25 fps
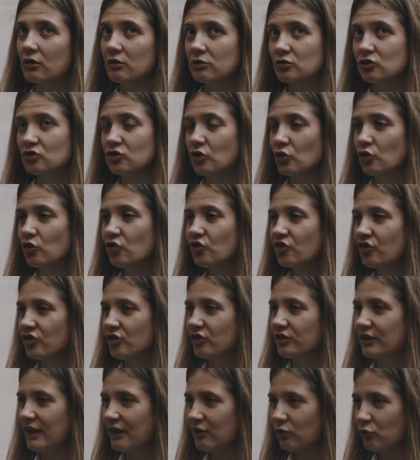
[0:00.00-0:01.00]

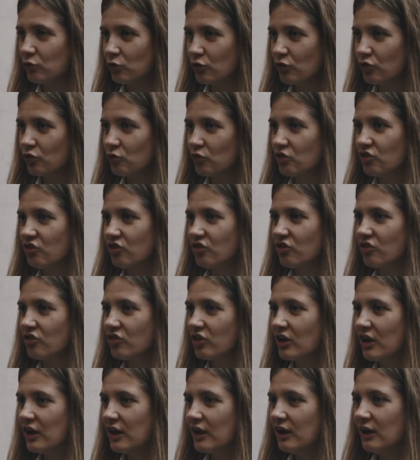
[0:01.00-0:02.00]
social networks, which
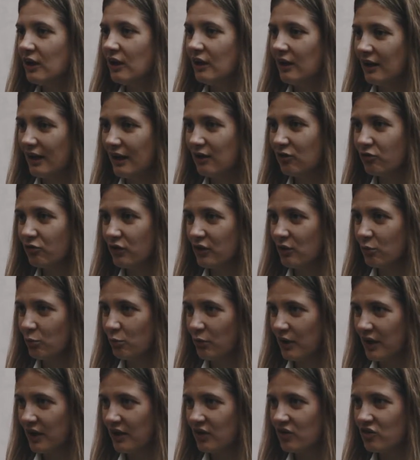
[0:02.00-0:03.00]
is
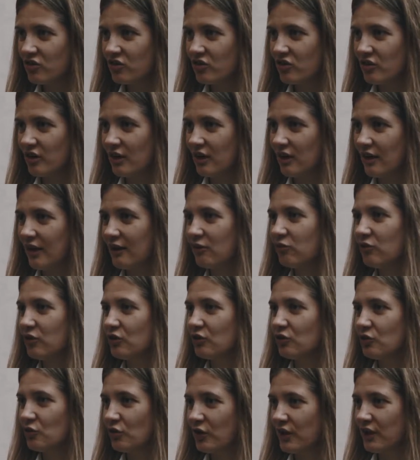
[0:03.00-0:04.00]
Latvian-based and
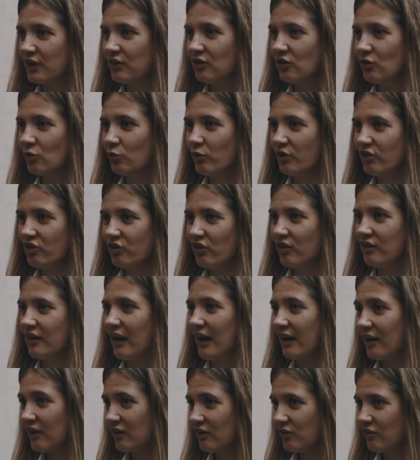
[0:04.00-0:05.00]
Latvian-created, was
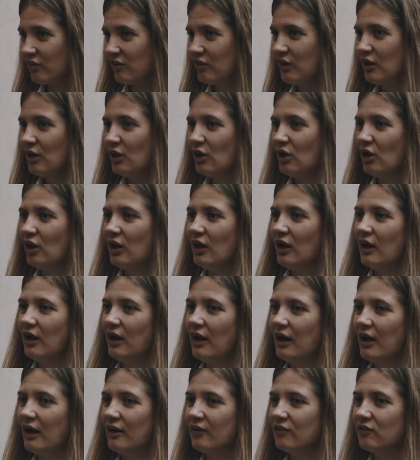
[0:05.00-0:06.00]
attacked.
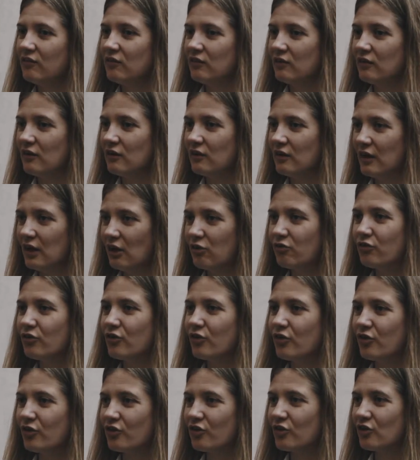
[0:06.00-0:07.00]
And they, of
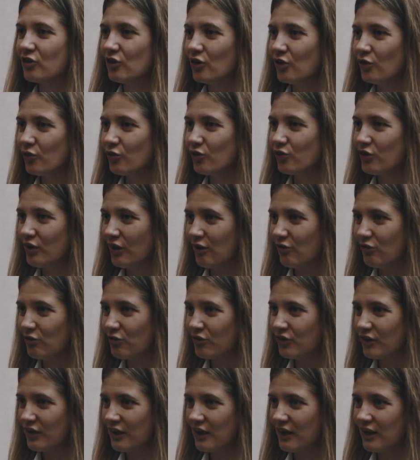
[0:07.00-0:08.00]
course, closed
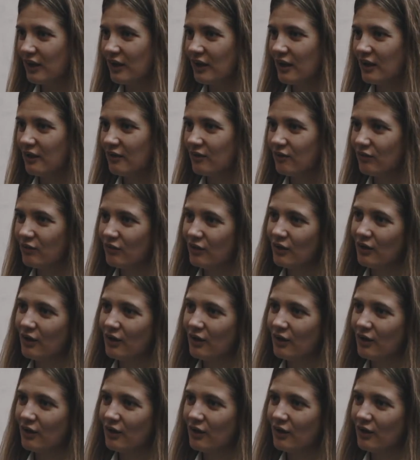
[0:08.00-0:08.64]
everything, and